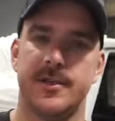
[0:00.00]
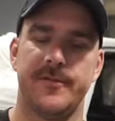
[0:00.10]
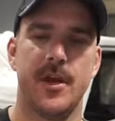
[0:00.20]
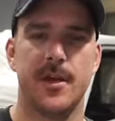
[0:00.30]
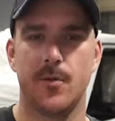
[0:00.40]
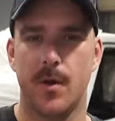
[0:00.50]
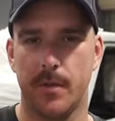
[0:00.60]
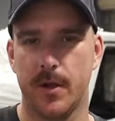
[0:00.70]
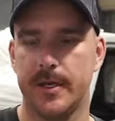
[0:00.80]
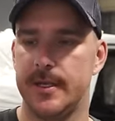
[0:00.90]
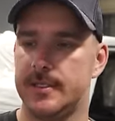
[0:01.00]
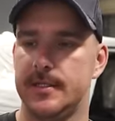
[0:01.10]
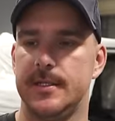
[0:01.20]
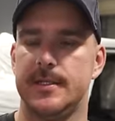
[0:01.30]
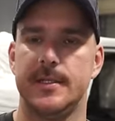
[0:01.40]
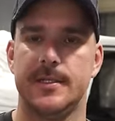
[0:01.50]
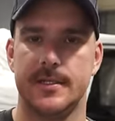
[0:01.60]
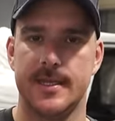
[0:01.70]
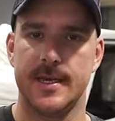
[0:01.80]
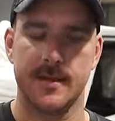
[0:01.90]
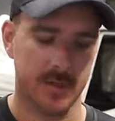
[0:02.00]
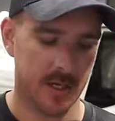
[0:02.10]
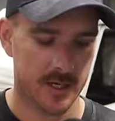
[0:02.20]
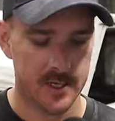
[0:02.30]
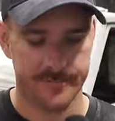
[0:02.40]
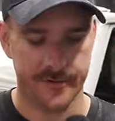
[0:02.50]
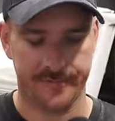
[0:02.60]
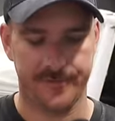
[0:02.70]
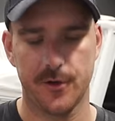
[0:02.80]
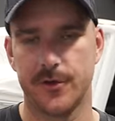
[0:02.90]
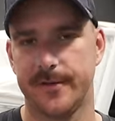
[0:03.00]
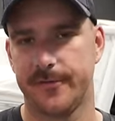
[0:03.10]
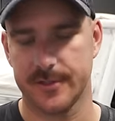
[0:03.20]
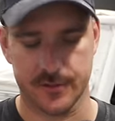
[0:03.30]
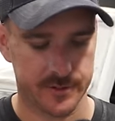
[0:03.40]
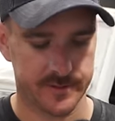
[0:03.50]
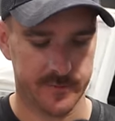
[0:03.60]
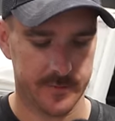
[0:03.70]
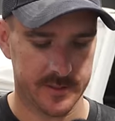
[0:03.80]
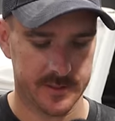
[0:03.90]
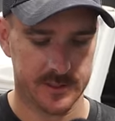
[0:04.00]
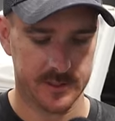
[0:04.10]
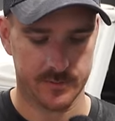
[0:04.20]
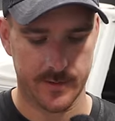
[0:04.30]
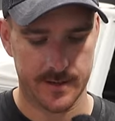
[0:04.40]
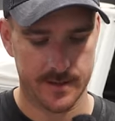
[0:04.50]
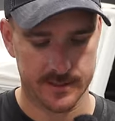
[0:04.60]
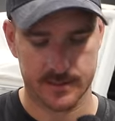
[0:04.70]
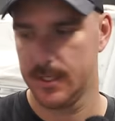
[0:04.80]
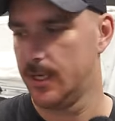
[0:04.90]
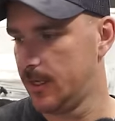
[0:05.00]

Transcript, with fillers: So if you don't know what blocking is, this is a sanding block. I've got a few different sorts of them, but this is just one that's